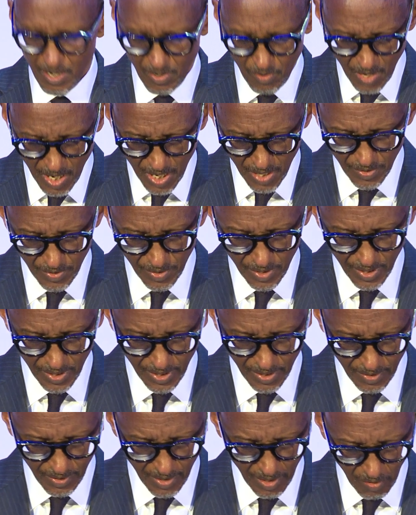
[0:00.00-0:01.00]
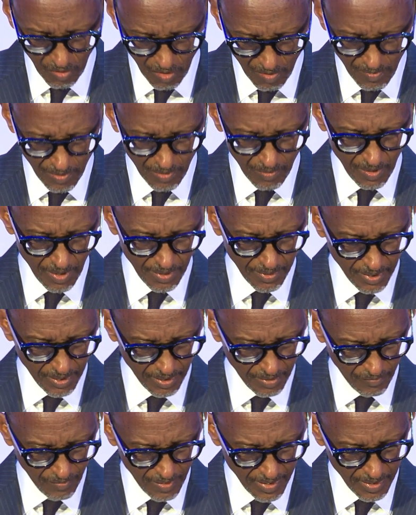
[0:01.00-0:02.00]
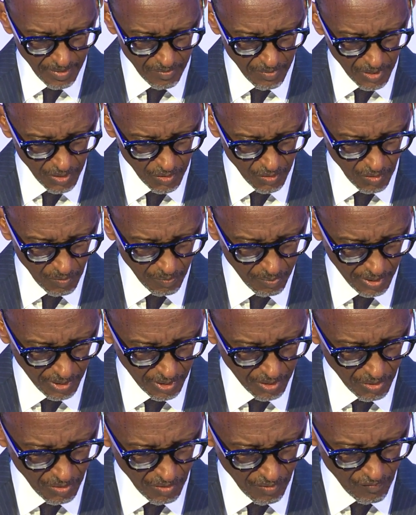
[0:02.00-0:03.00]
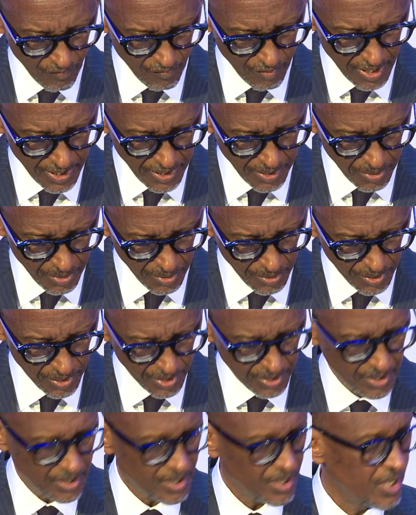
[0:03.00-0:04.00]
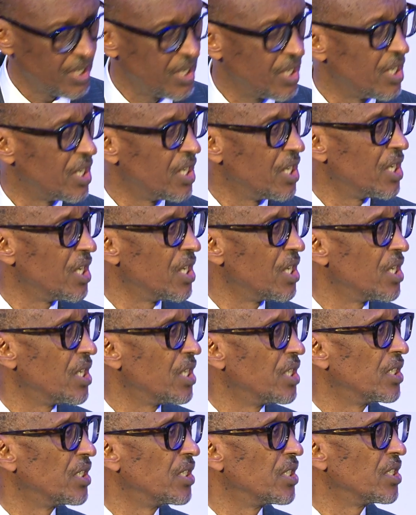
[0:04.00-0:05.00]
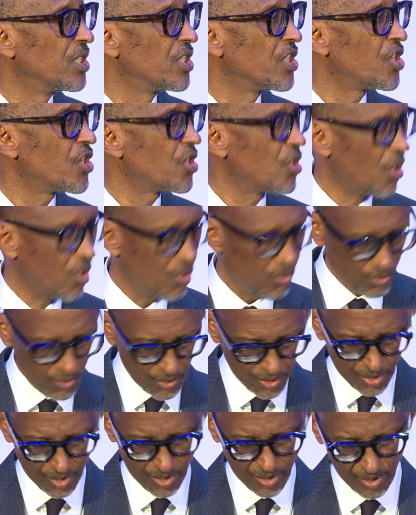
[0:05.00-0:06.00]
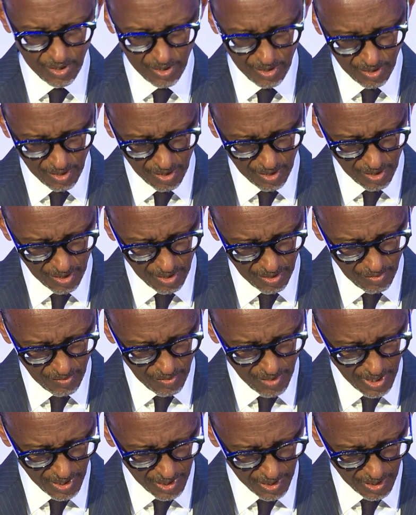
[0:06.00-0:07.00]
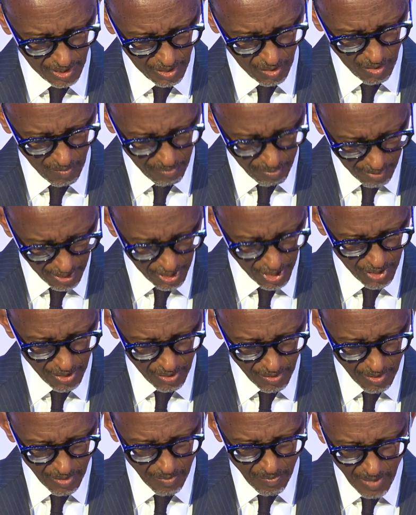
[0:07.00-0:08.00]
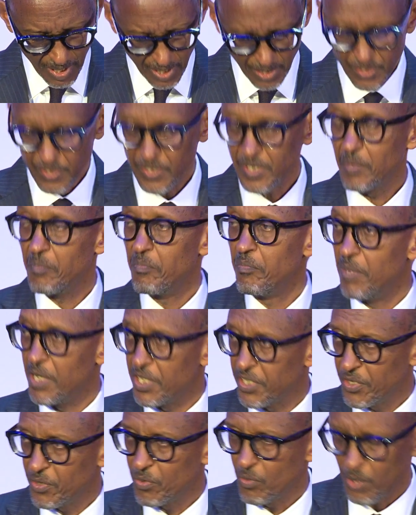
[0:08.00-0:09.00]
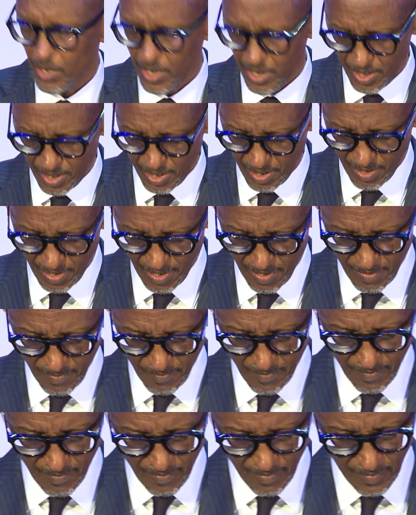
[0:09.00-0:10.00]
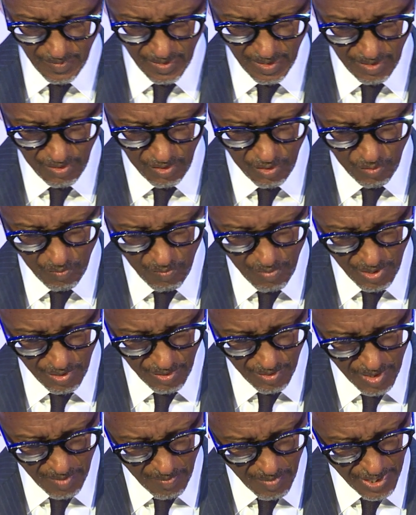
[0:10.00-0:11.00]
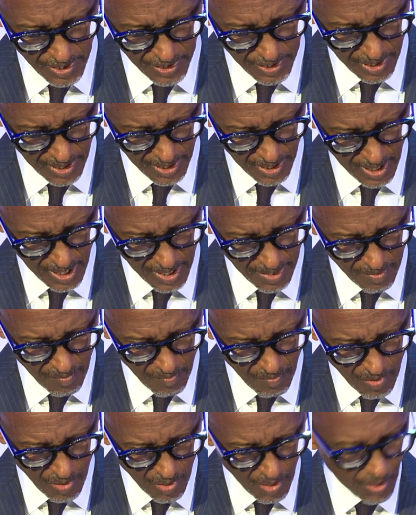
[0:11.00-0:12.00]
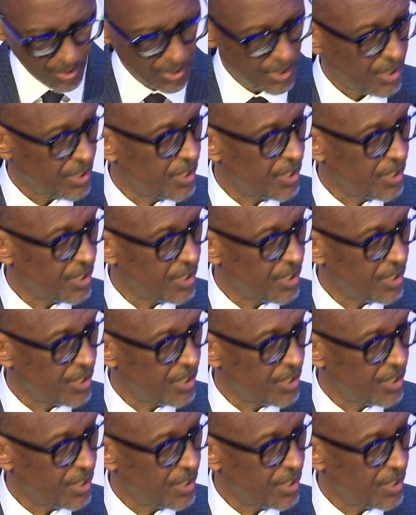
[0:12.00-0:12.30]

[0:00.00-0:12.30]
around the Commonwealth's fundamental political values shows that cooperation remains the best way to build a better and more